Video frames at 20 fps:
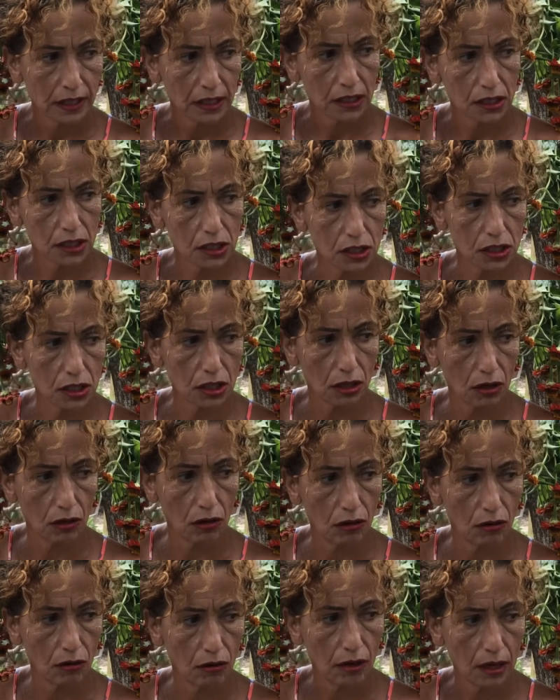
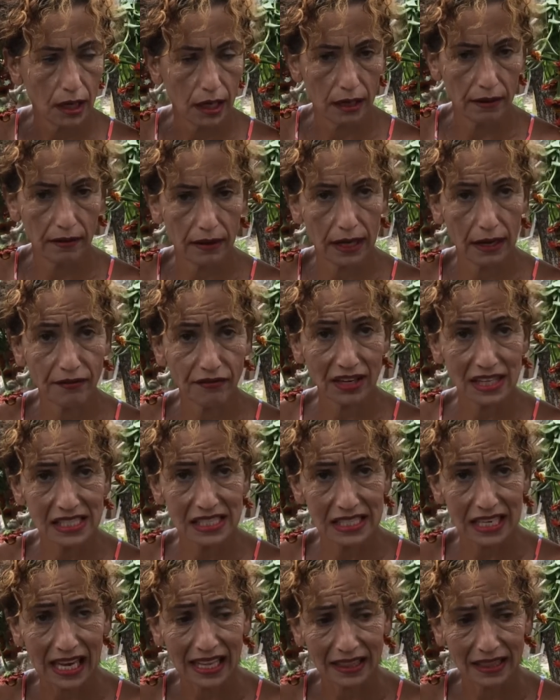so every
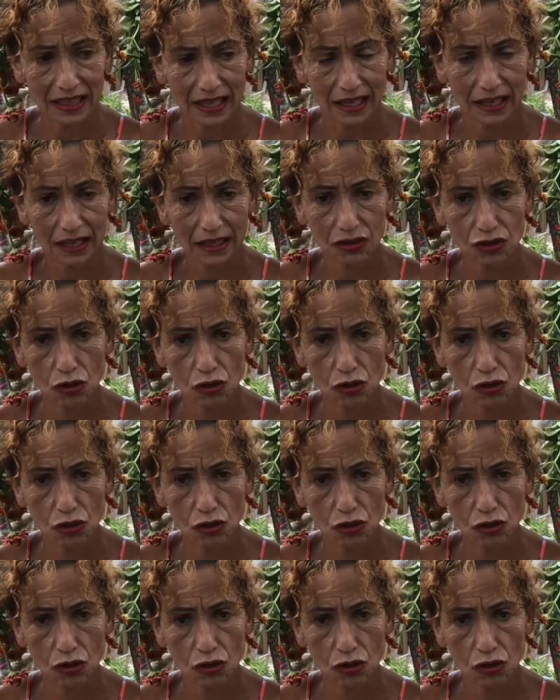Sunday